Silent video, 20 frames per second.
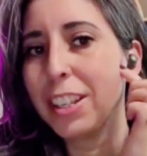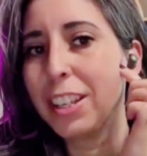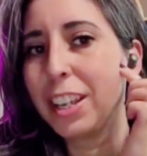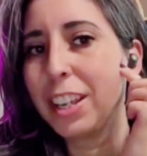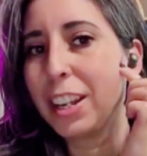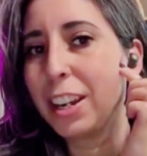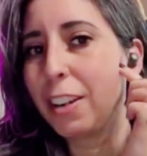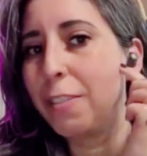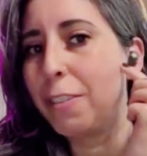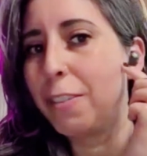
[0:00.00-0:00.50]

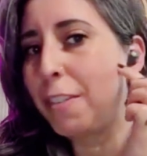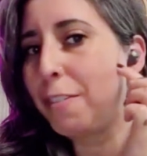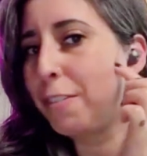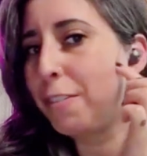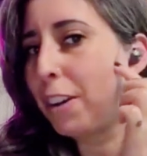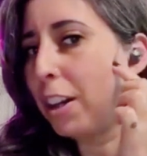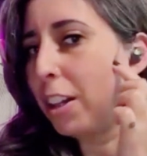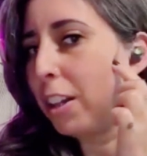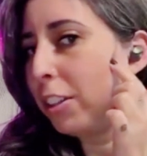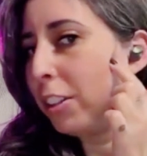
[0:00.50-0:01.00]
And if I
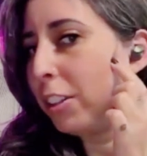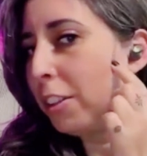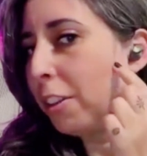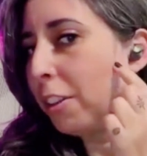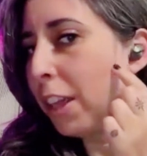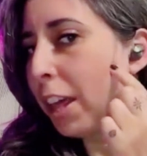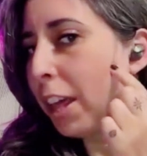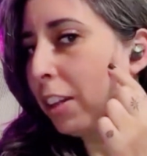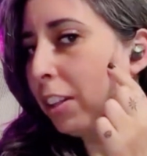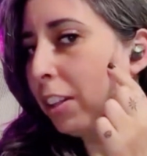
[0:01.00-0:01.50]
follow
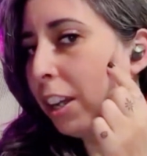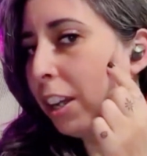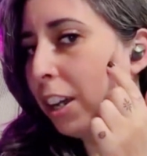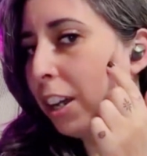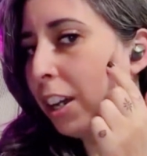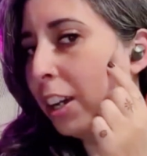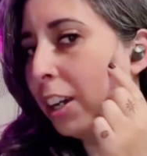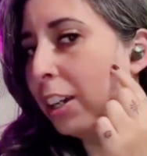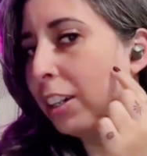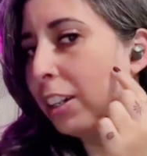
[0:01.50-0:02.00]
that
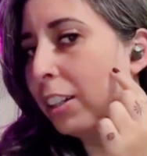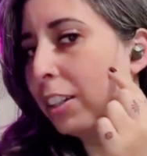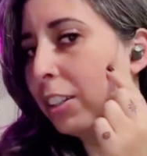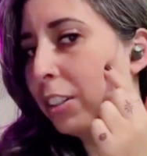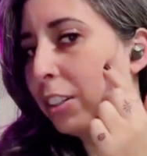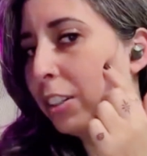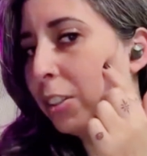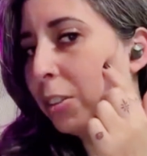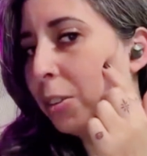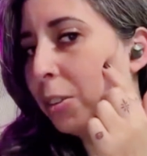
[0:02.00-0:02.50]
along
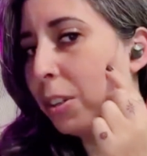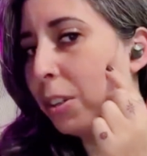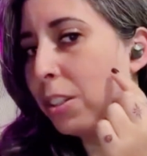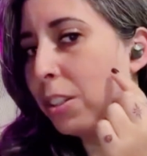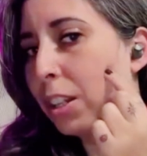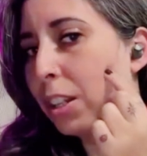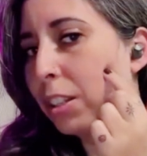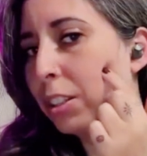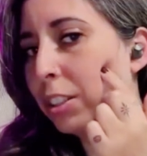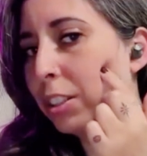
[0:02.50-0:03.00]
a
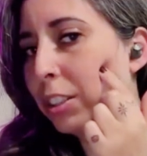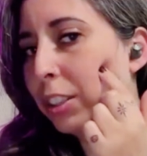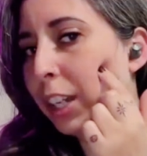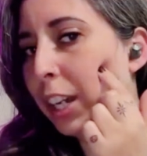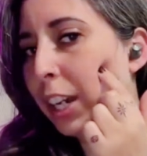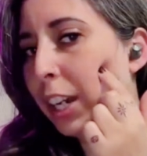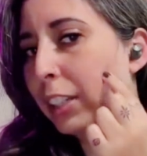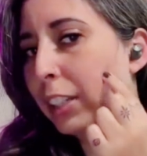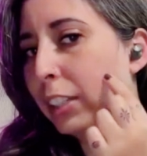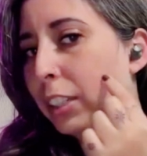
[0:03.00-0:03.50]
horizontal
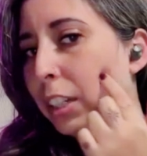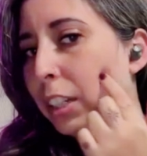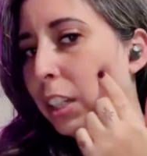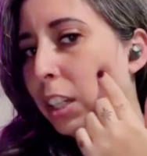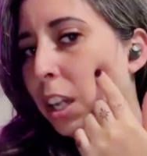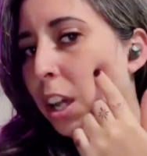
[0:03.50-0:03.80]
line,